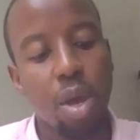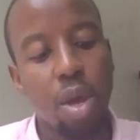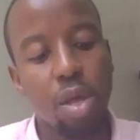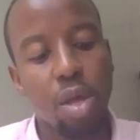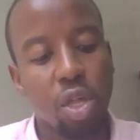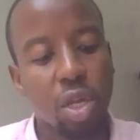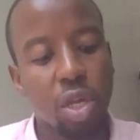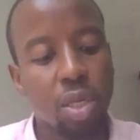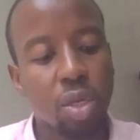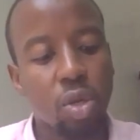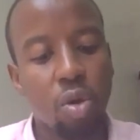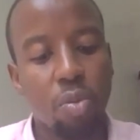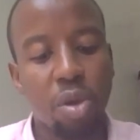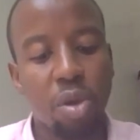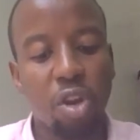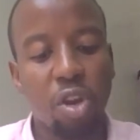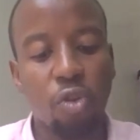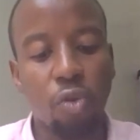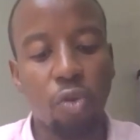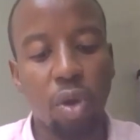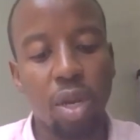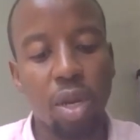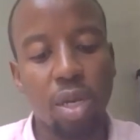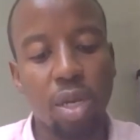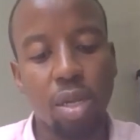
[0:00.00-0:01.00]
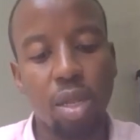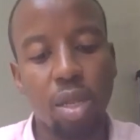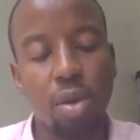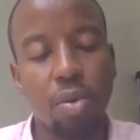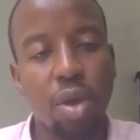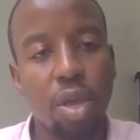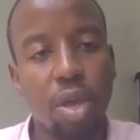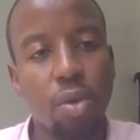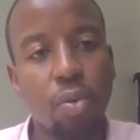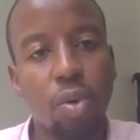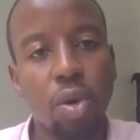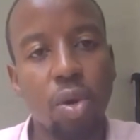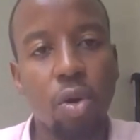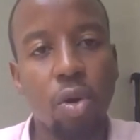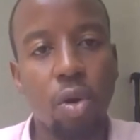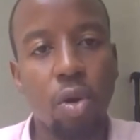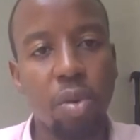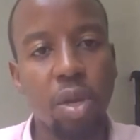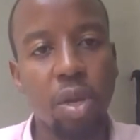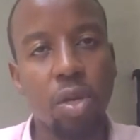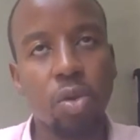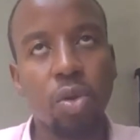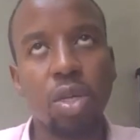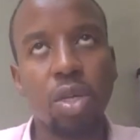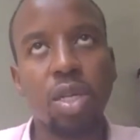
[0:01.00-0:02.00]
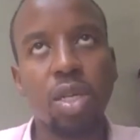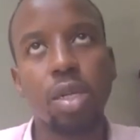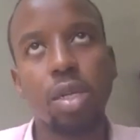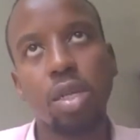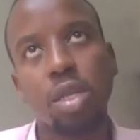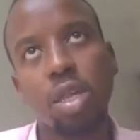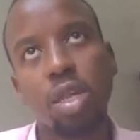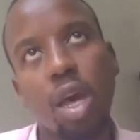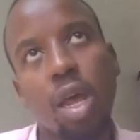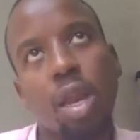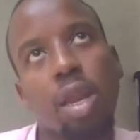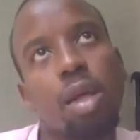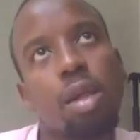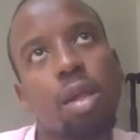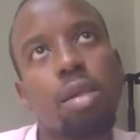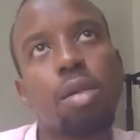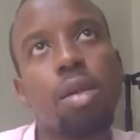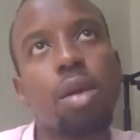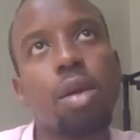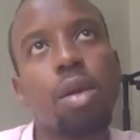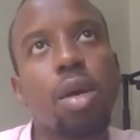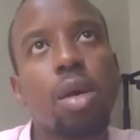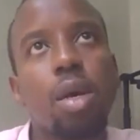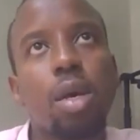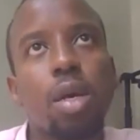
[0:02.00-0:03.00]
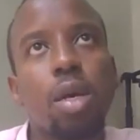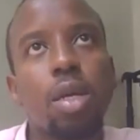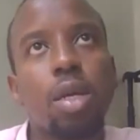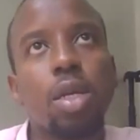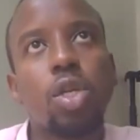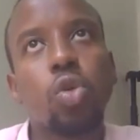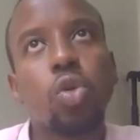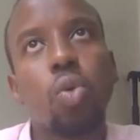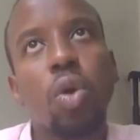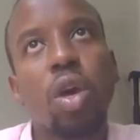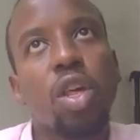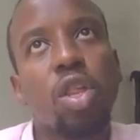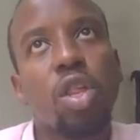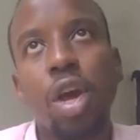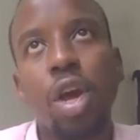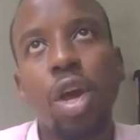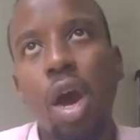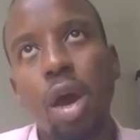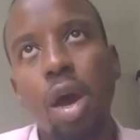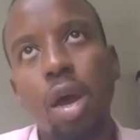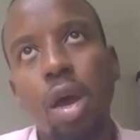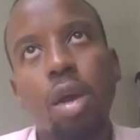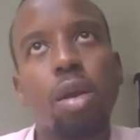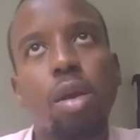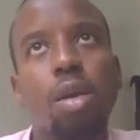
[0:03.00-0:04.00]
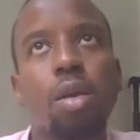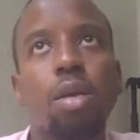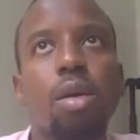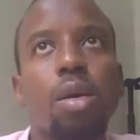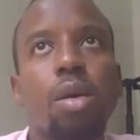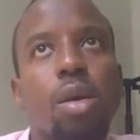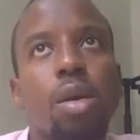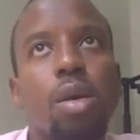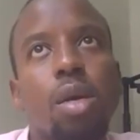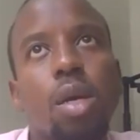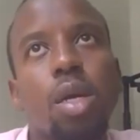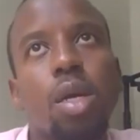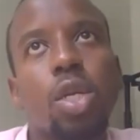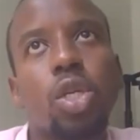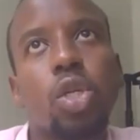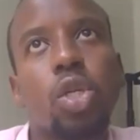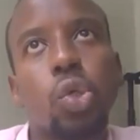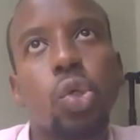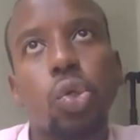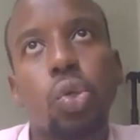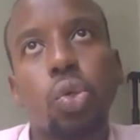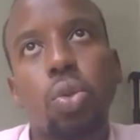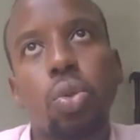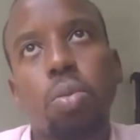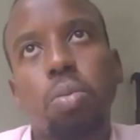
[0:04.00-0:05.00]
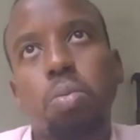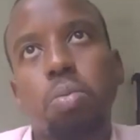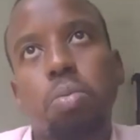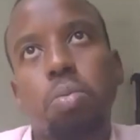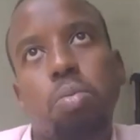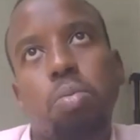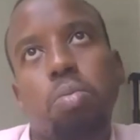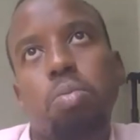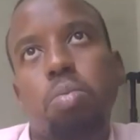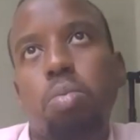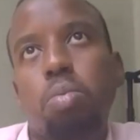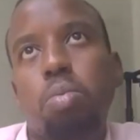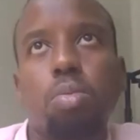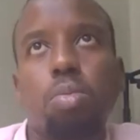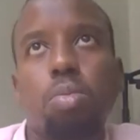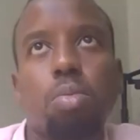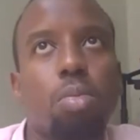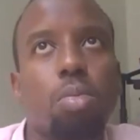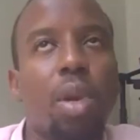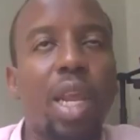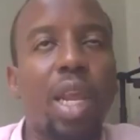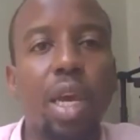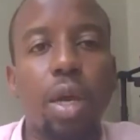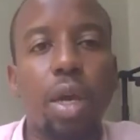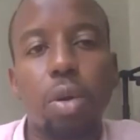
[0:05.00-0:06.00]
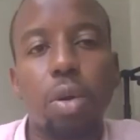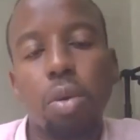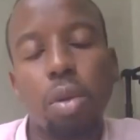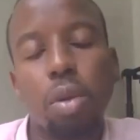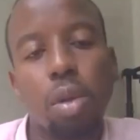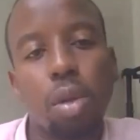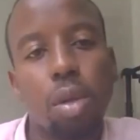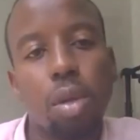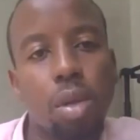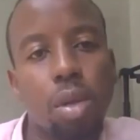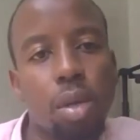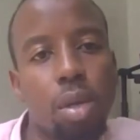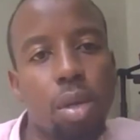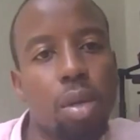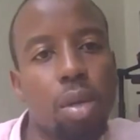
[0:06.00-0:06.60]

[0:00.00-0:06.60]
Just commit to it the way you would commit to a sales channel, to HR, to legal.